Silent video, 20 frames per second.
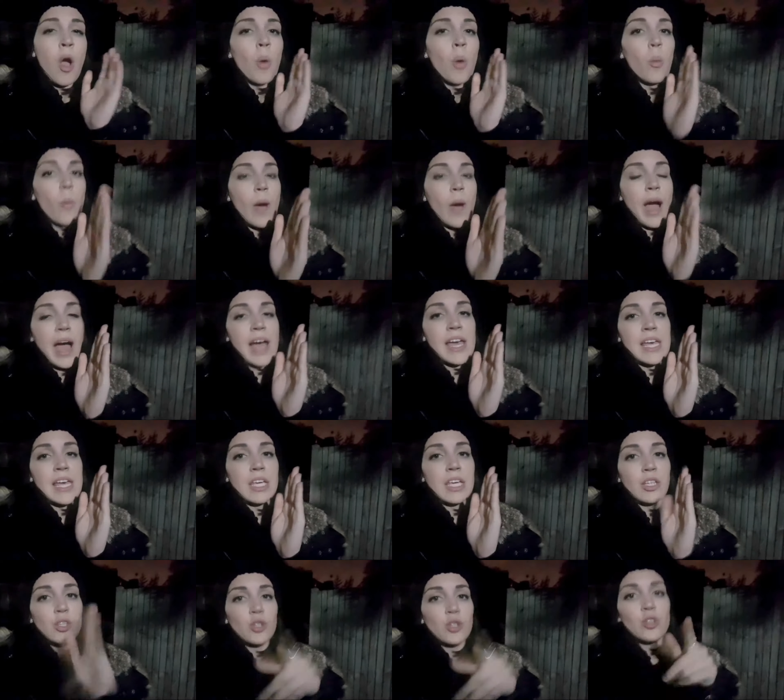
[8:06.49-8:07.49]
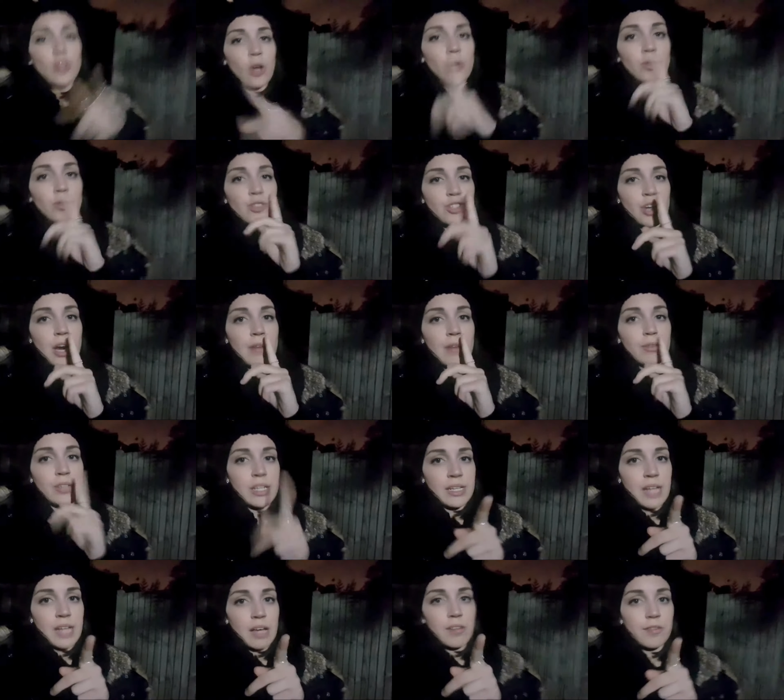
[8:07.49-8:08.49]
why you don't travel
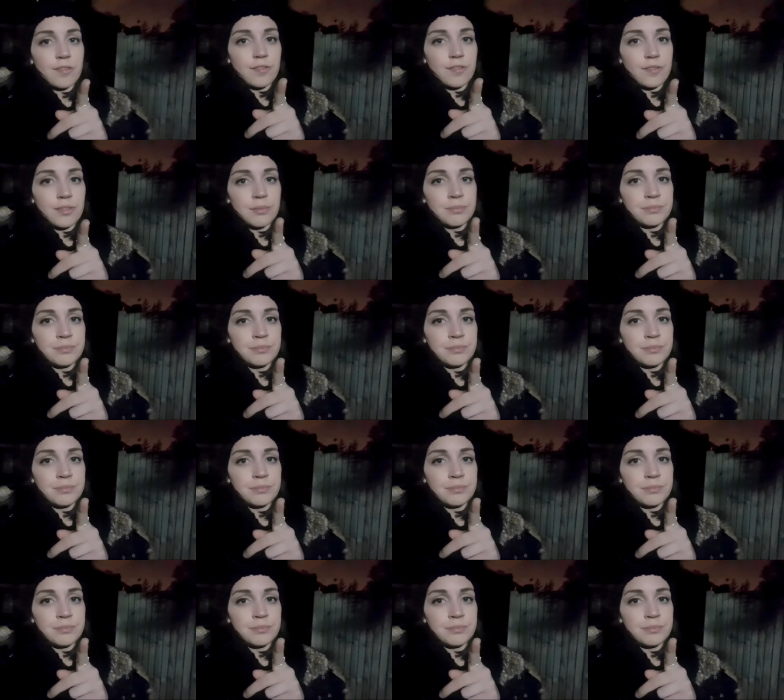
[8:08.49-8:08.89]
enough